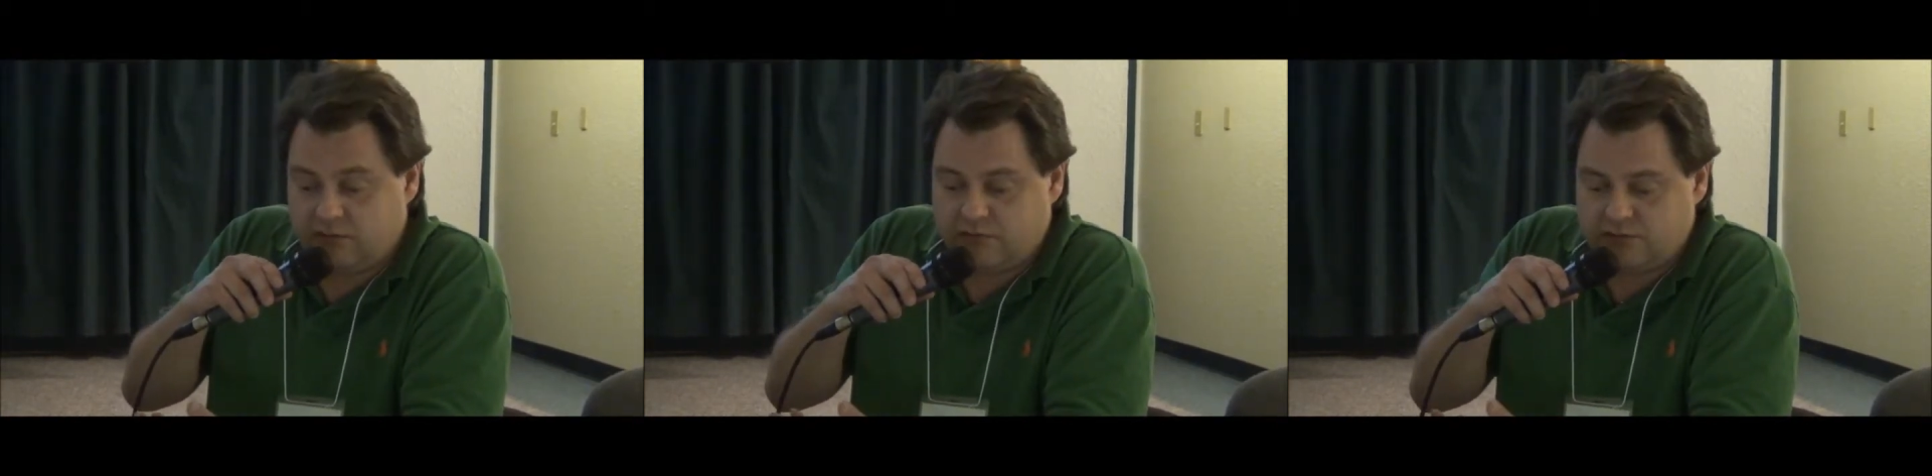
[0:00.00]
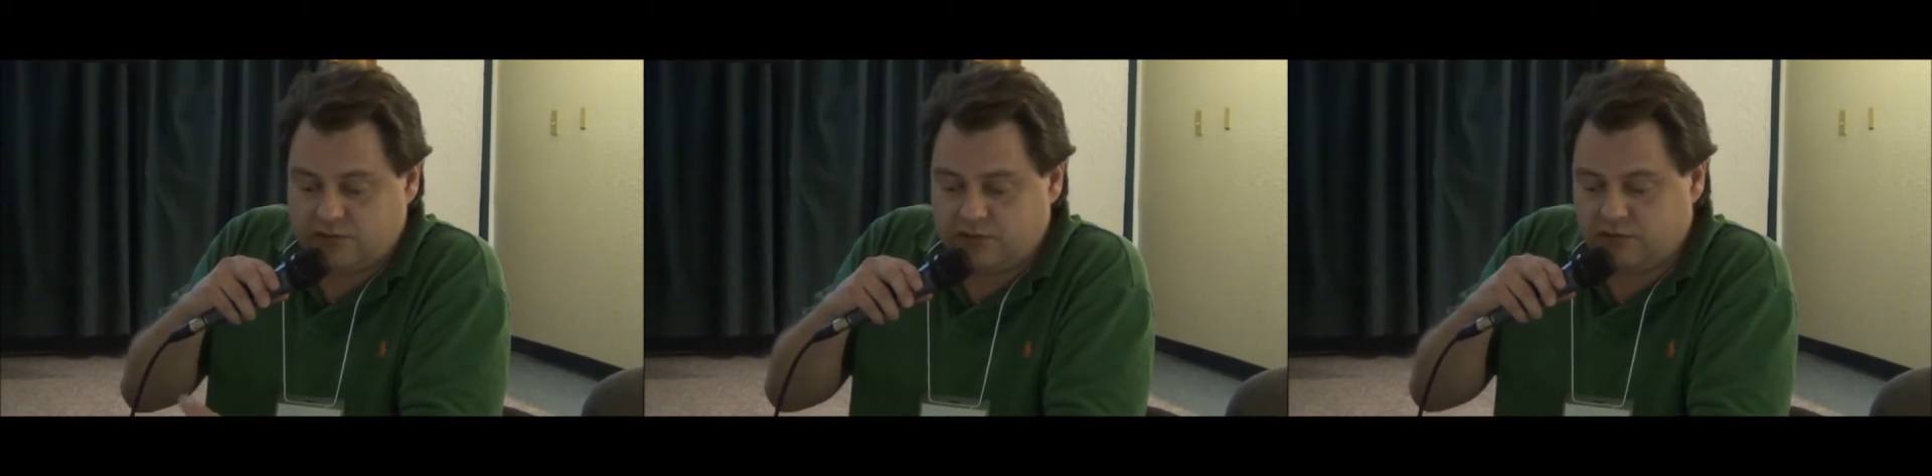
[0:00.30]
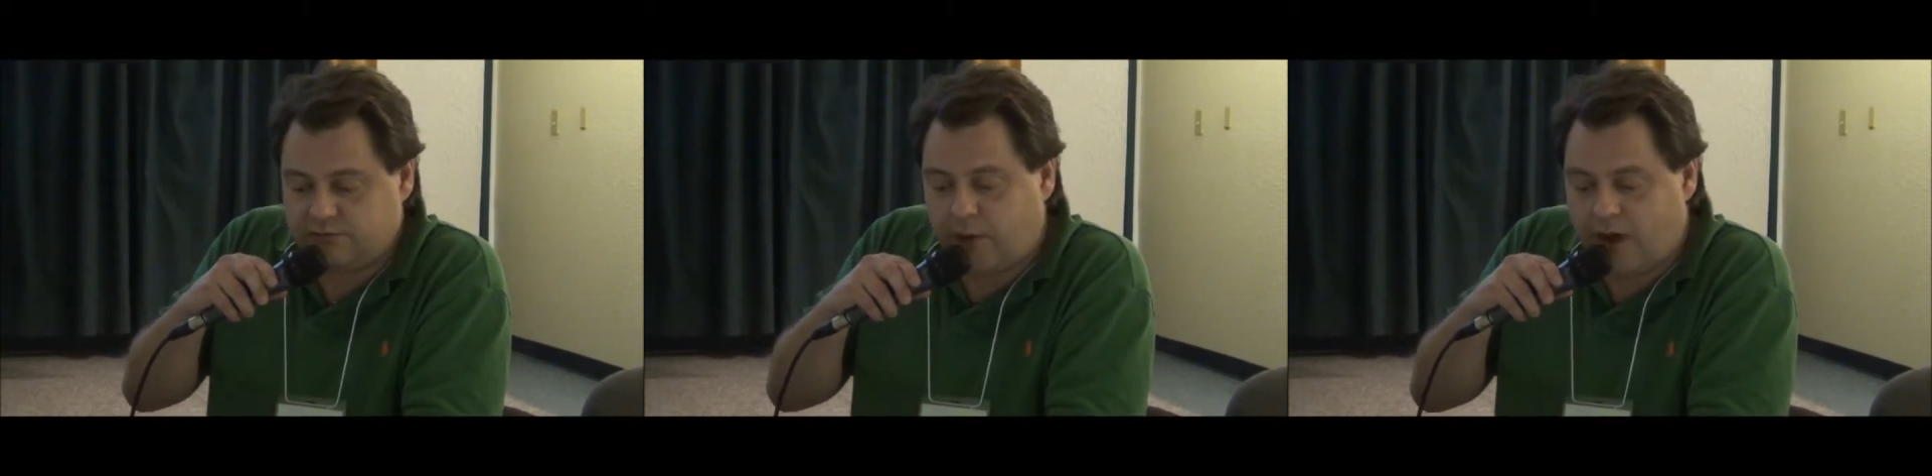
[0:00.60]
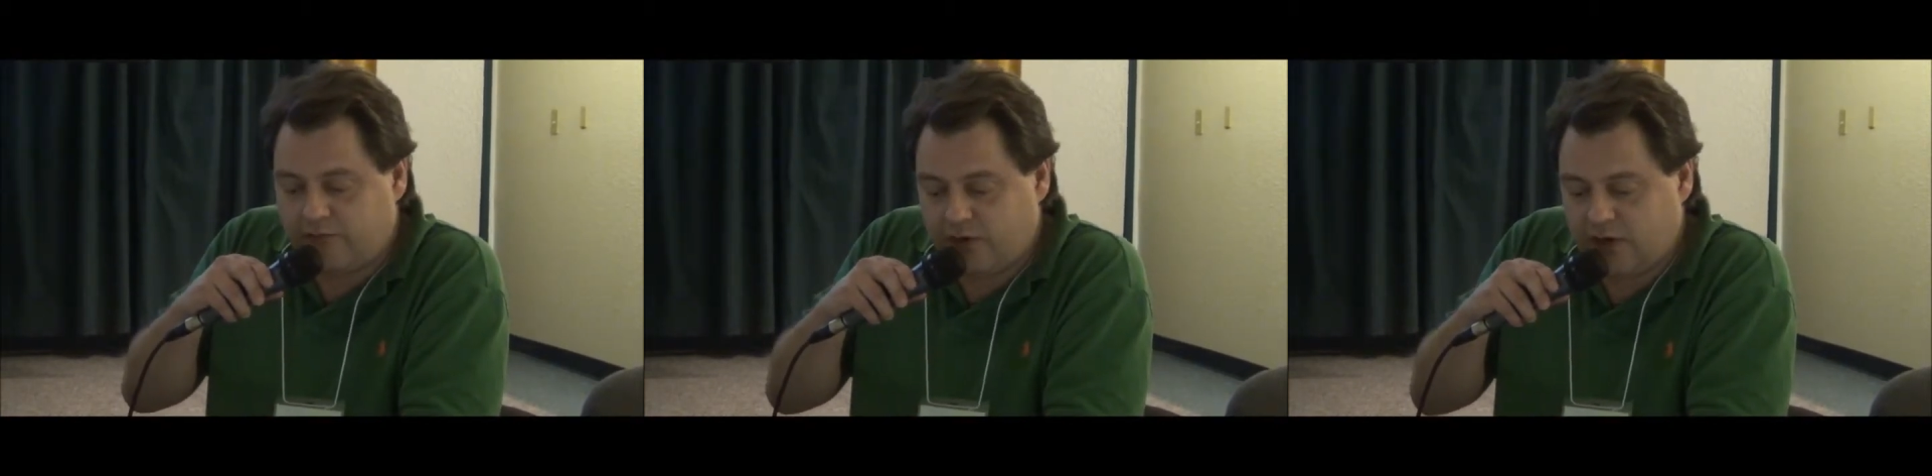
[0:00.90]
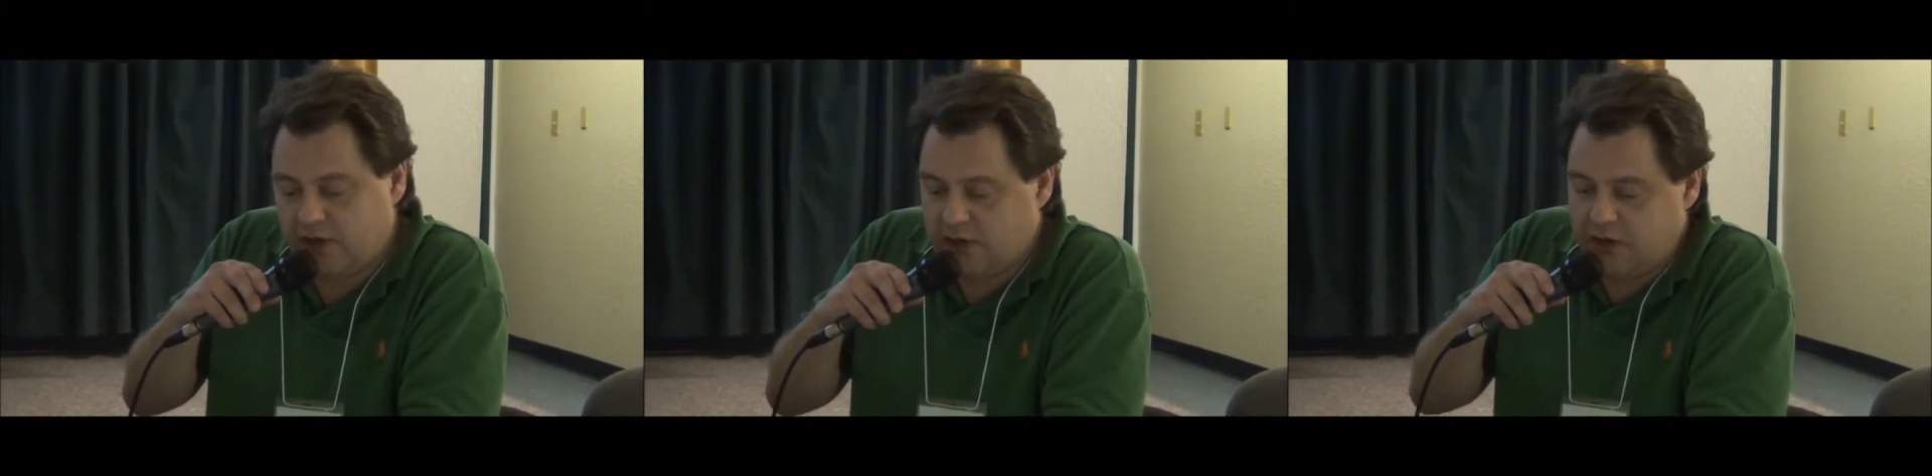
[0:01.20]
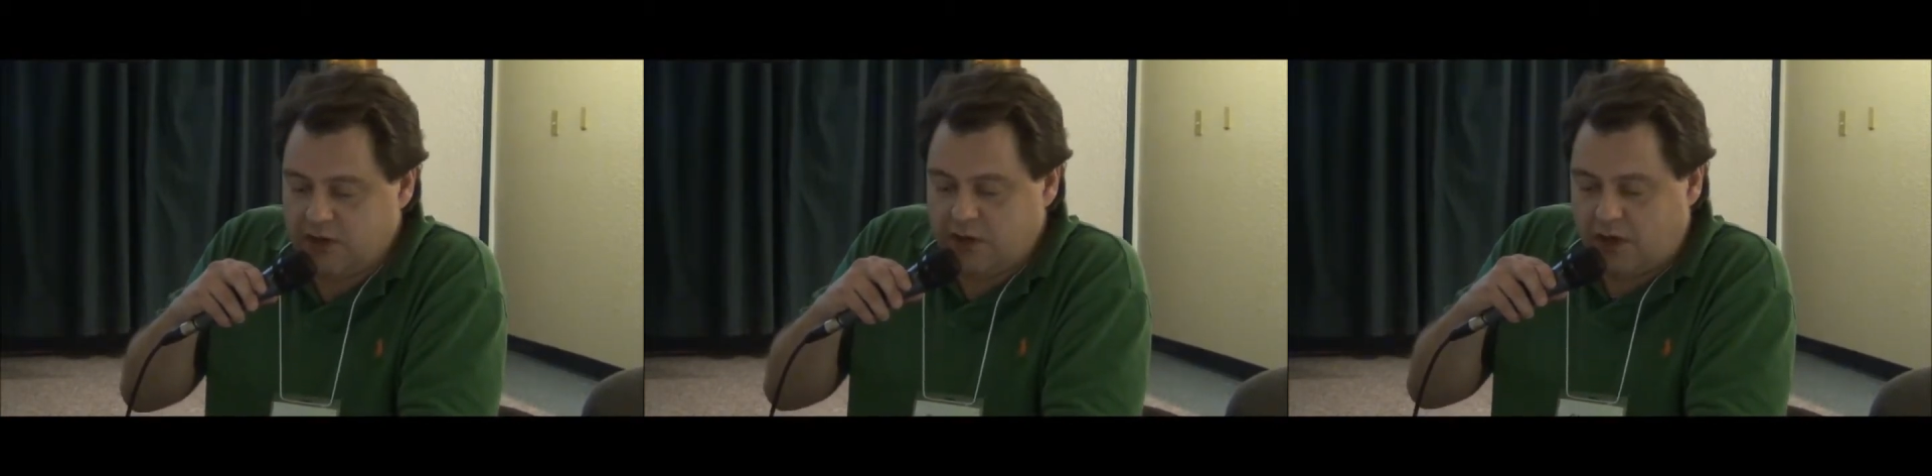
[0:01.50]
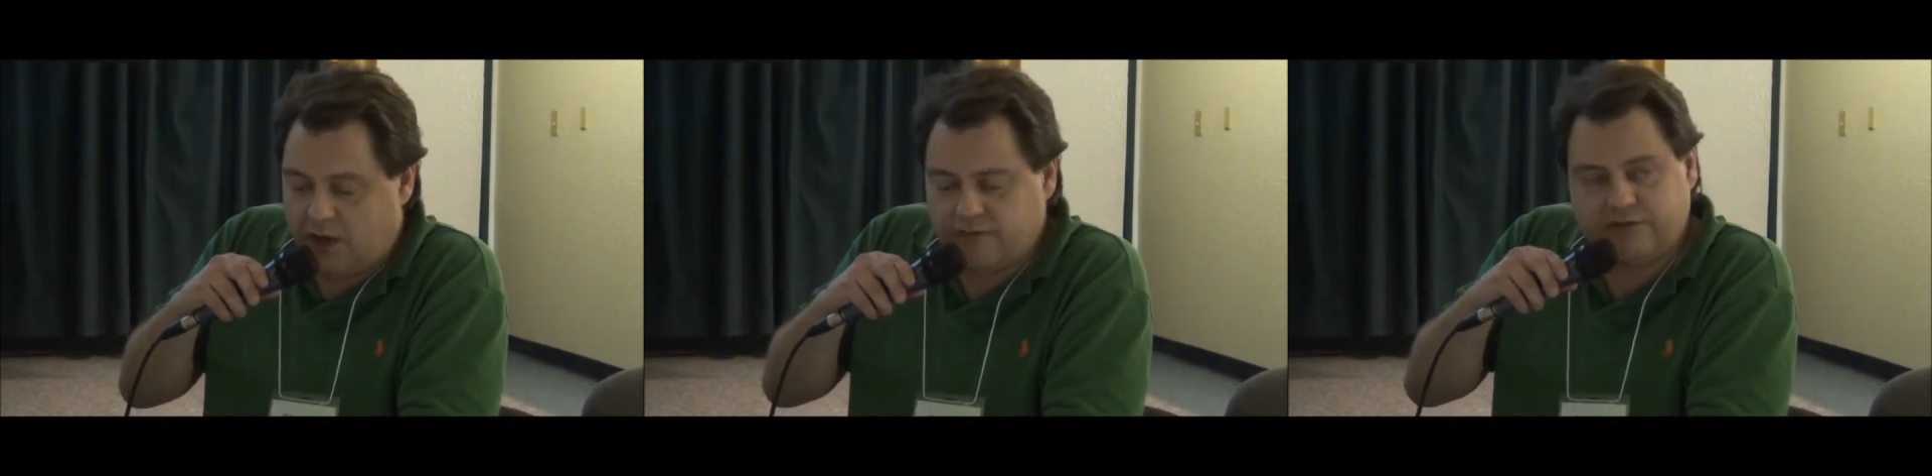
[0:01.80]
which includes poverty.
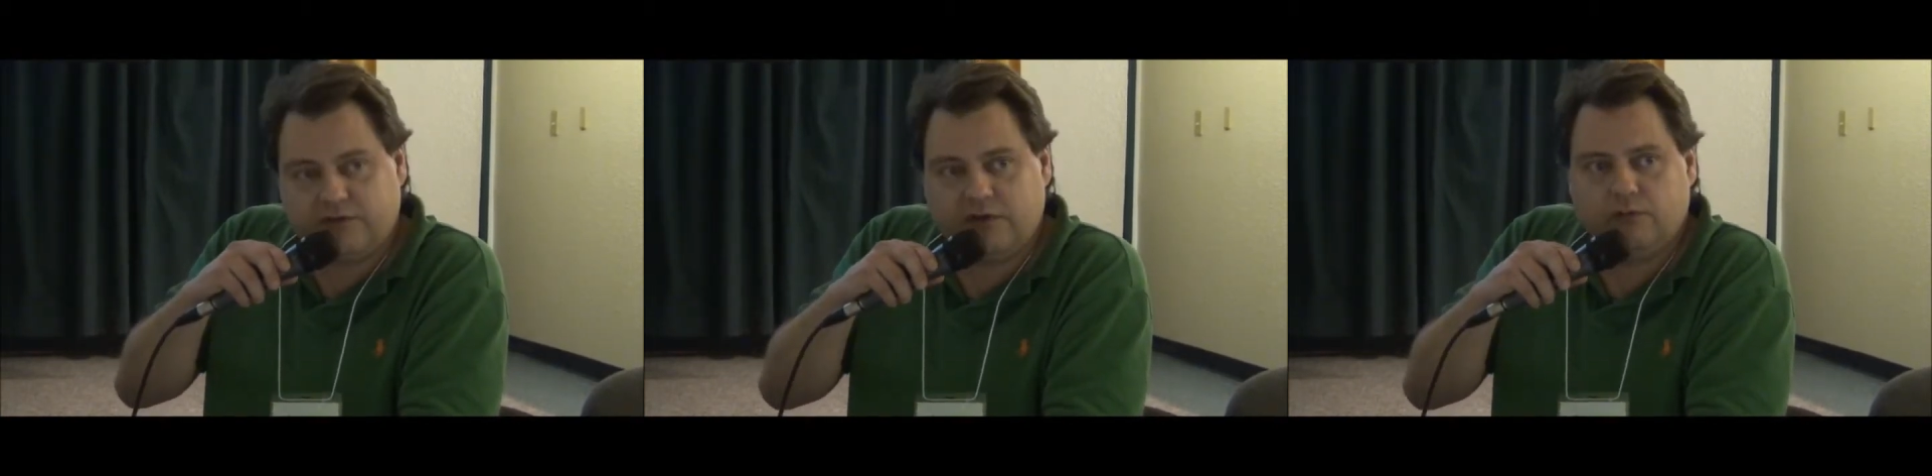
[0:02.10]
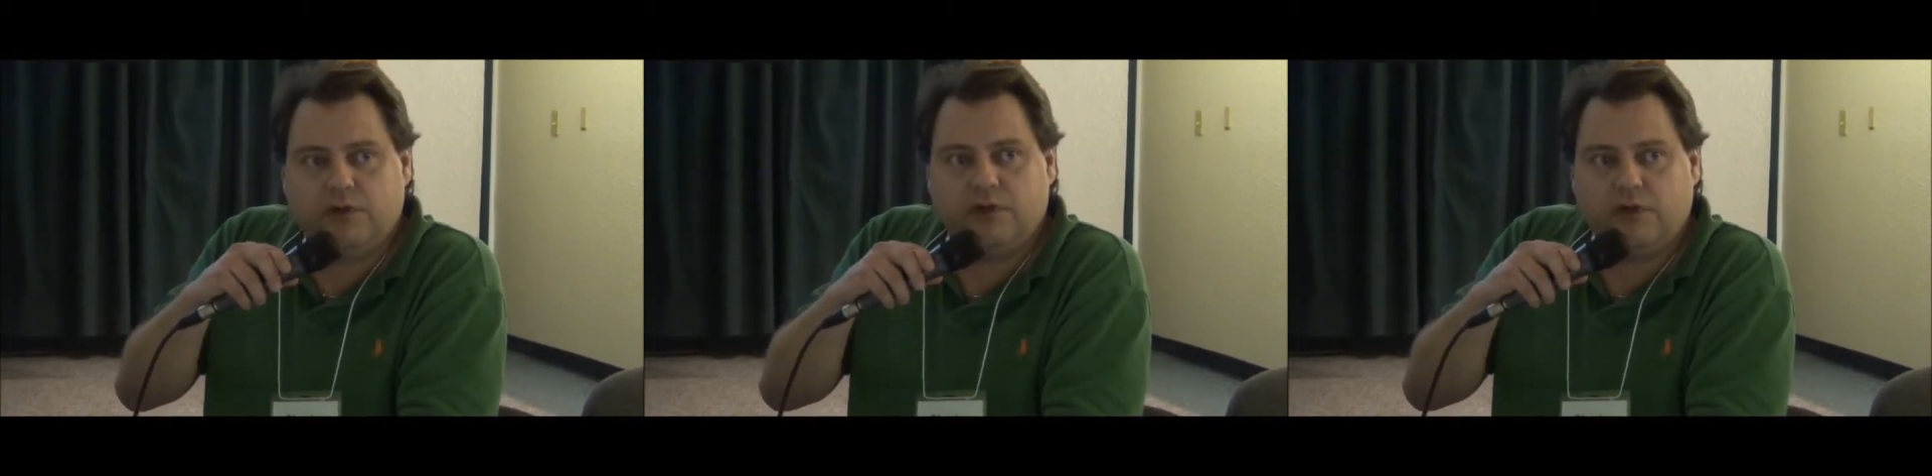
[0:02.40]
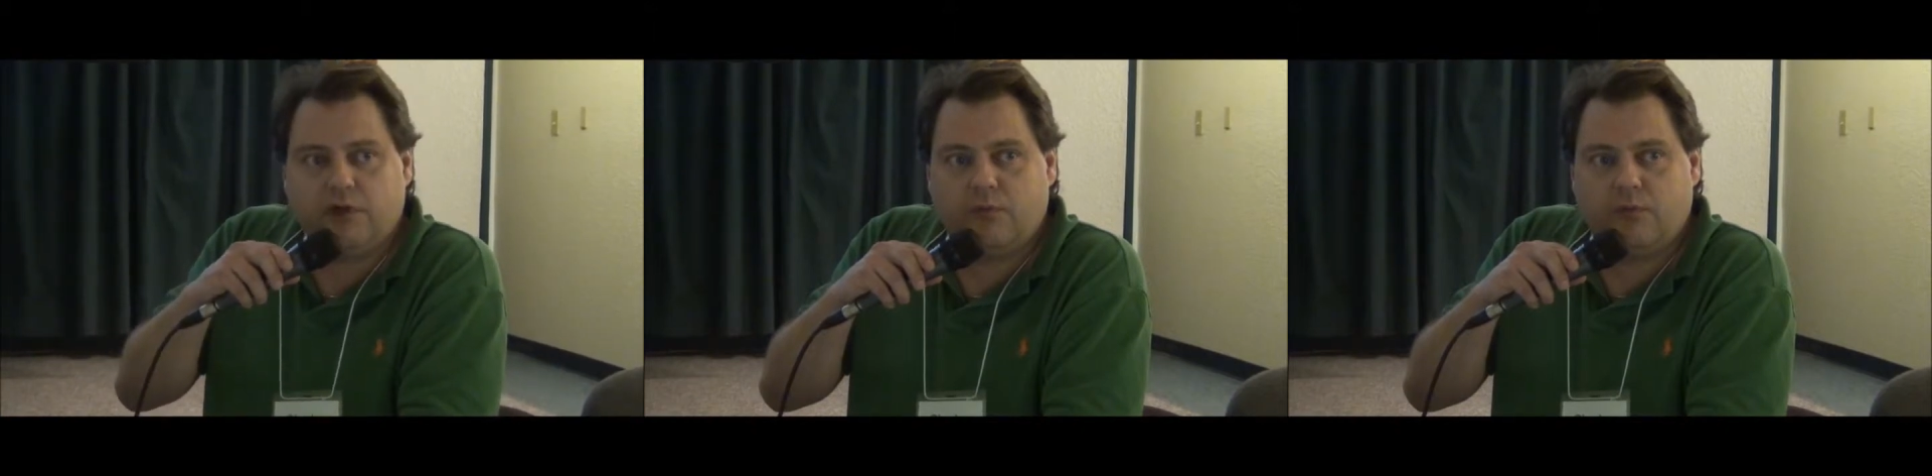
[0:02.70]
Obviously, we